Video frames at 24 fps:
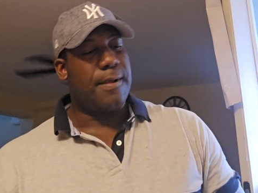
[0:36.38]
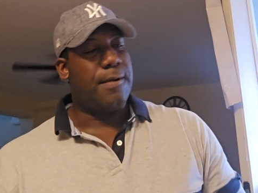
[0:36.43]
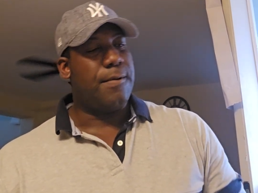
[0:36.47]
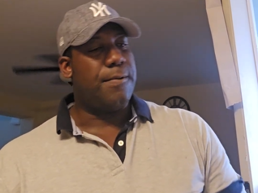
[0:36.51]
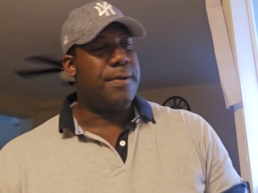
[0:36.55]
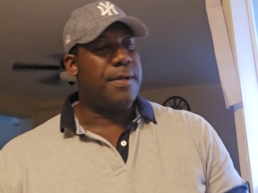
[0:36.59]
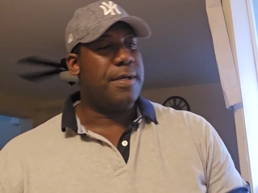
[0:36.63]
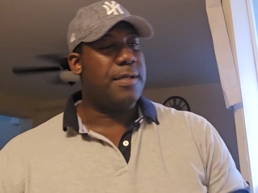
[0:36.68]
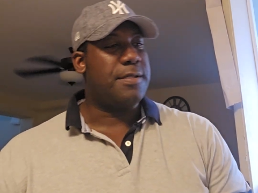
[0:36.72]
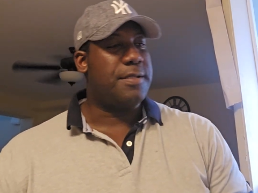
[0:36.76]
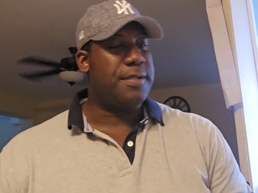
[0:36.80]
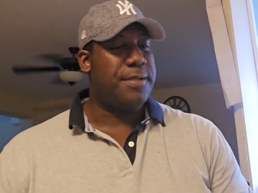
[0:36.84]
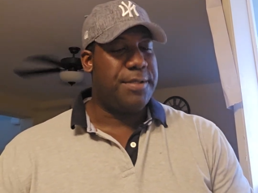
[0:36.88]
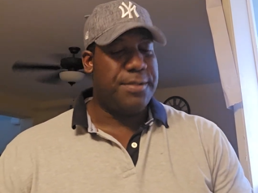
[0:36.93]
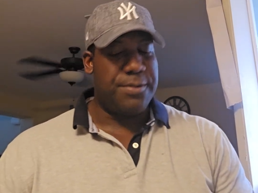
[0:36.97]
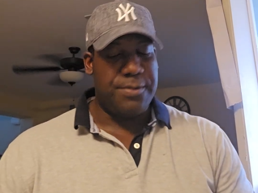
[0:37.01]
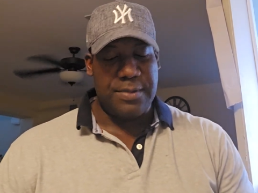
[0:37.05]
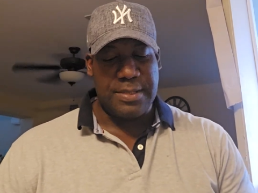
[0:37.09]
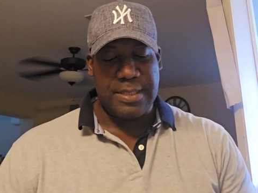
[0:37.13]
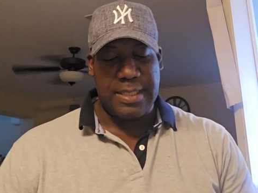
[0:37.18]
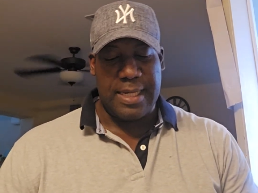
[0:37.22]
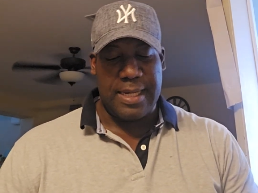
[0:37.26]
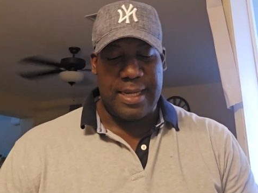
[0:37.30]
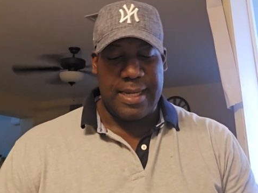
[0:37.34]
We are to
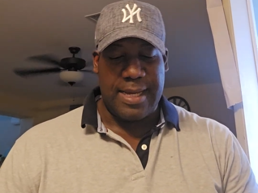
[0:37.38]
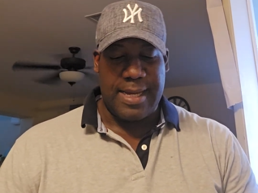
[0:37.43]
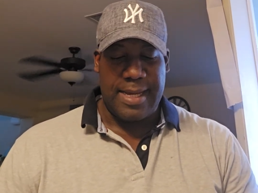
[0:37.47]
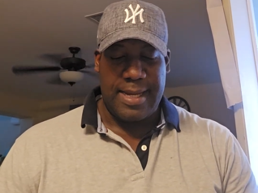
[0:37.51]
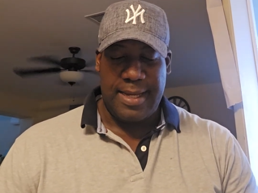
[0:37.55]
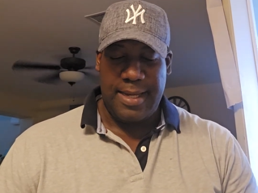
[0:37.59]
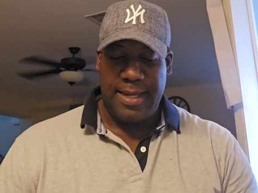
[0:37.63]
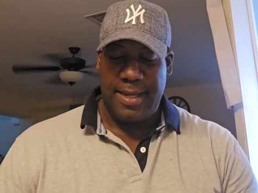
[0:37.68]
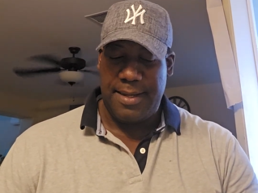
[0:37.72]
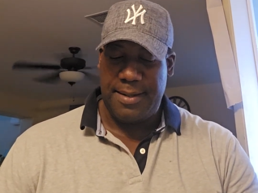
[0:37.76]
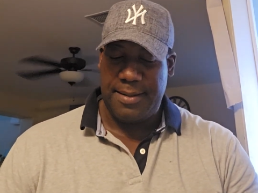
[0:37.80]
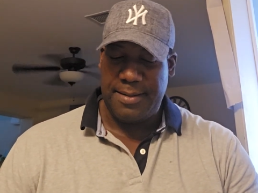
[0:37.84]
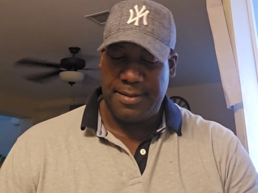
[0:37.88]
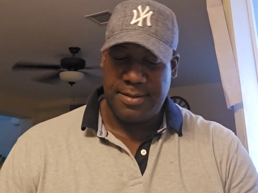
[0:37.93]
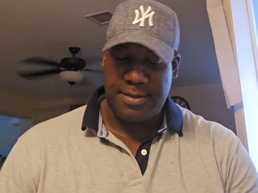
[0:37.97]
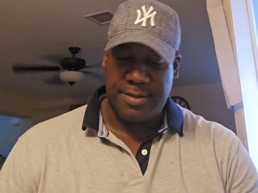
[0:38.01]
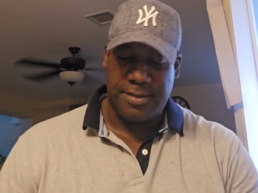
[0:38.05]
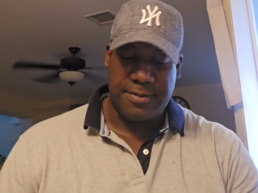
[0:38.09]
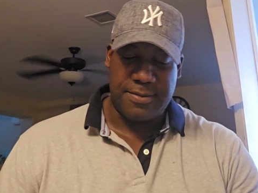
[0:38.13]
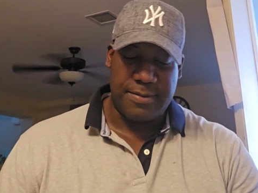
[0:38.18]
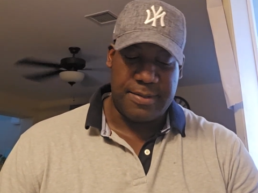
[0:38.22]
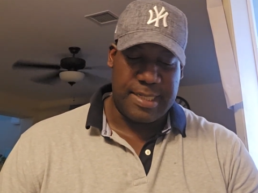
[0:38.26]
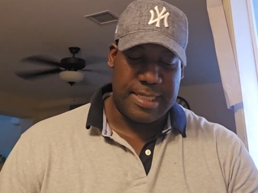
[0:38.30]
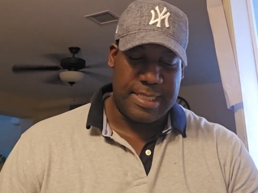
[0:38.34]
use AI
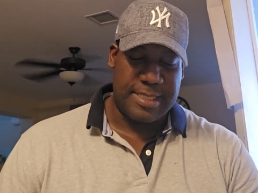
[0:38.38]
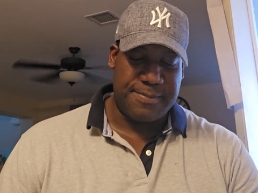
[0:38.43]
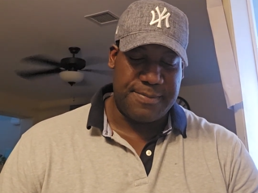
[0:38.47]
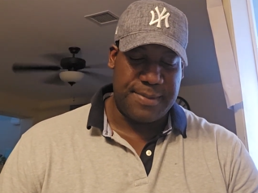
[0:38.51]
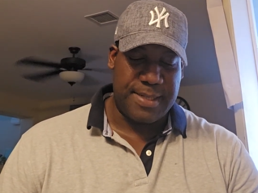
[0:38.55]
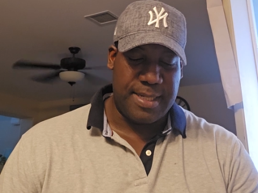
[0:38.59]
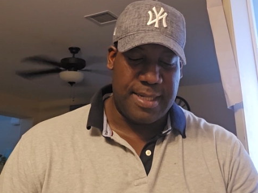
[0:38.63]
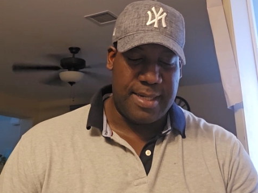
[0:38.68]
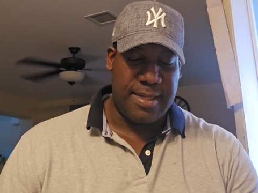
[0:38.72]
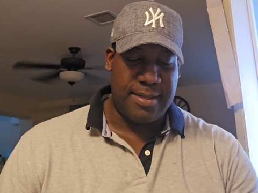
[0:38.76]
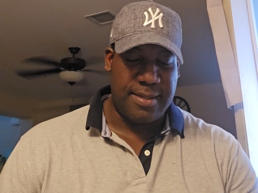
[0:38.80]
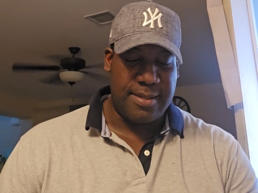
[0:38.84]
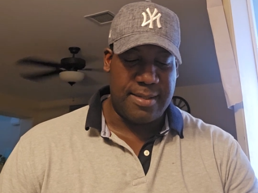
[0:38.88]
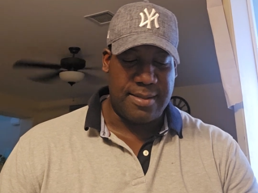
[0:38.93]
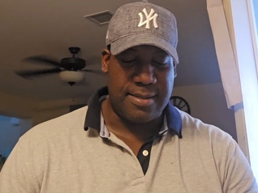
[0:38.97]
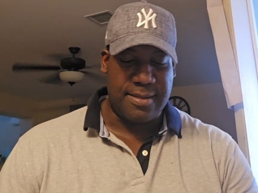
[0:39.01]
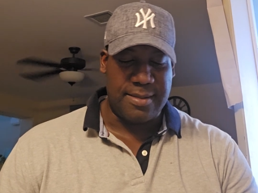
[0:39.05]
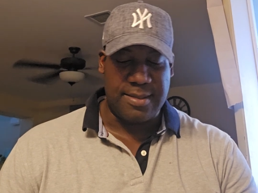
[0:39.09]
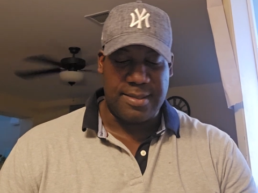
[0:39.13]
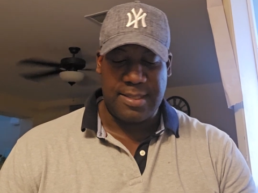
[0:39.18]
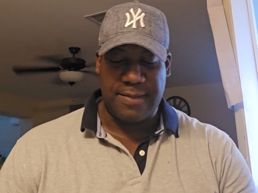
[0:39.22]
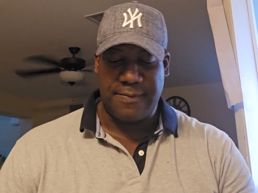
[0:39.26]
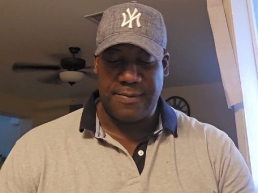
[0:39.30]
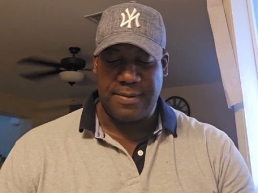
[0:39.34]
to explain
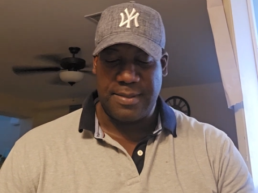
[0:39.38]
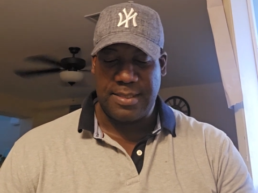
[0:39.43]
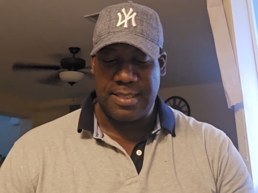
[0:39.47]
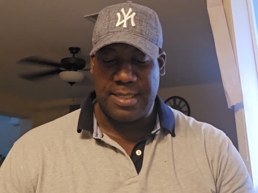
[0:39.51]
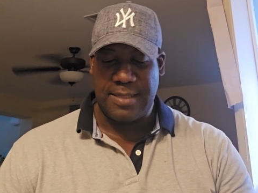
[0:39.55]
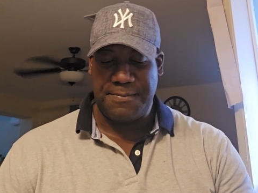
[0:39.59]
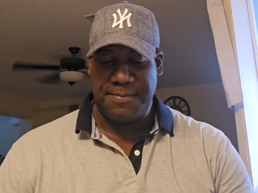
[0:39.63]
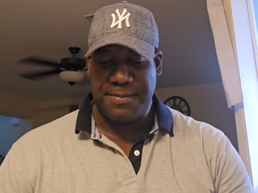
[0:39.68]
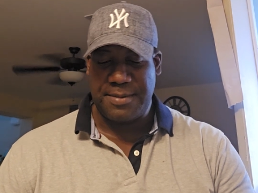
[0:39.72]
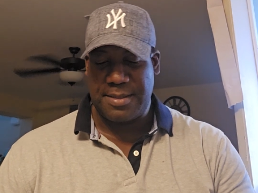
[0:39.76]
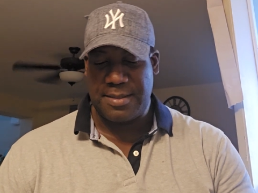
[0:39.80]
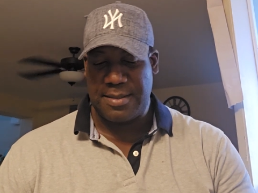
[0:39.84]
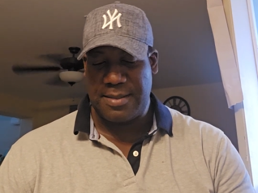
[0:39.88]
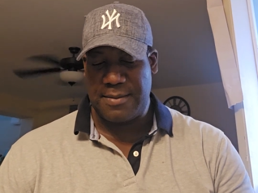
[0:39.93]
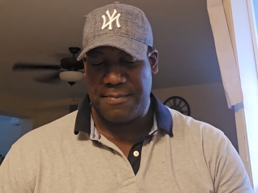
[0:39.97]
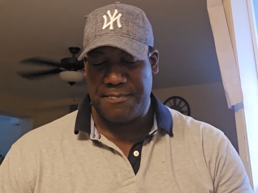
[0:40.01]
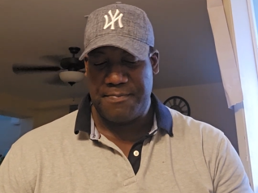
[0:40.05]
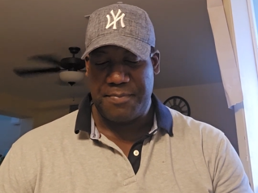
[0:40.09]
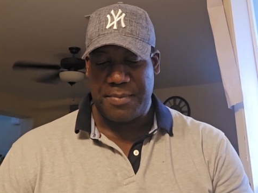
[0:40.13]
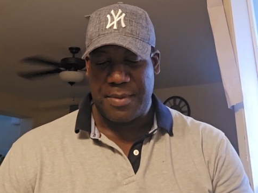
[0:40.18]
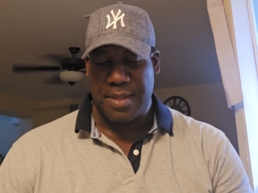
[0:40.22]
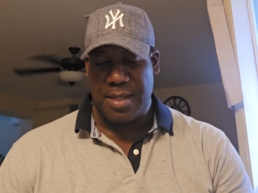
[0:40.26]
the 7 steps,